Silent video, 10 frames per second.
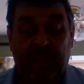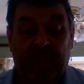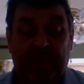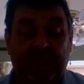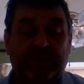
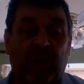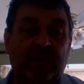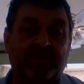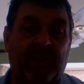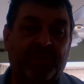And he
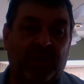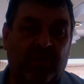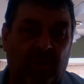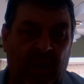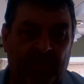talks about the
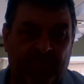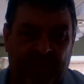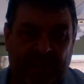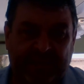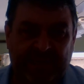crime of
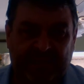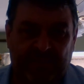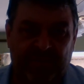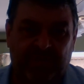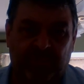
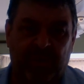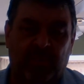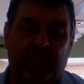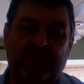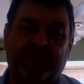1873,
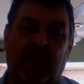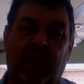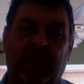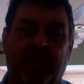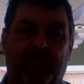where he's
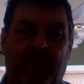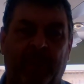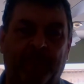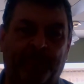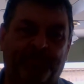talking
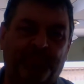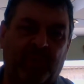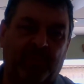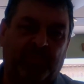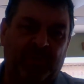about
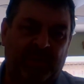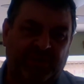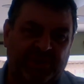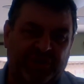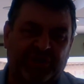pretty
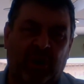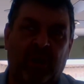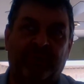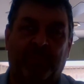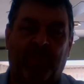much the
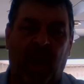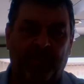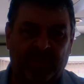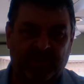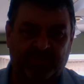start of the
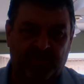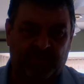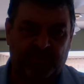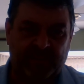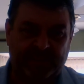populist
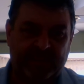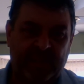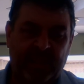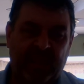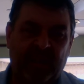movement
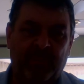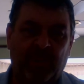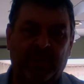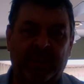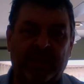in
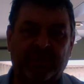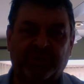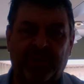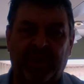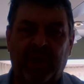American
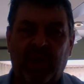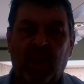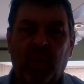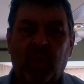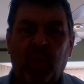history,
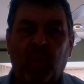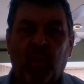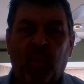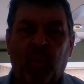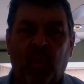
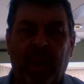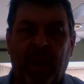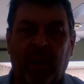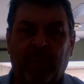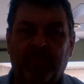
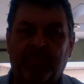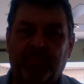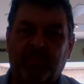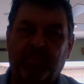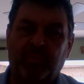where
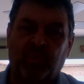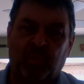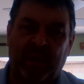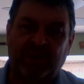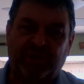the
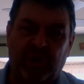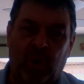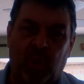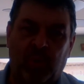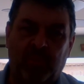
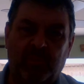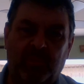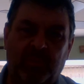ratio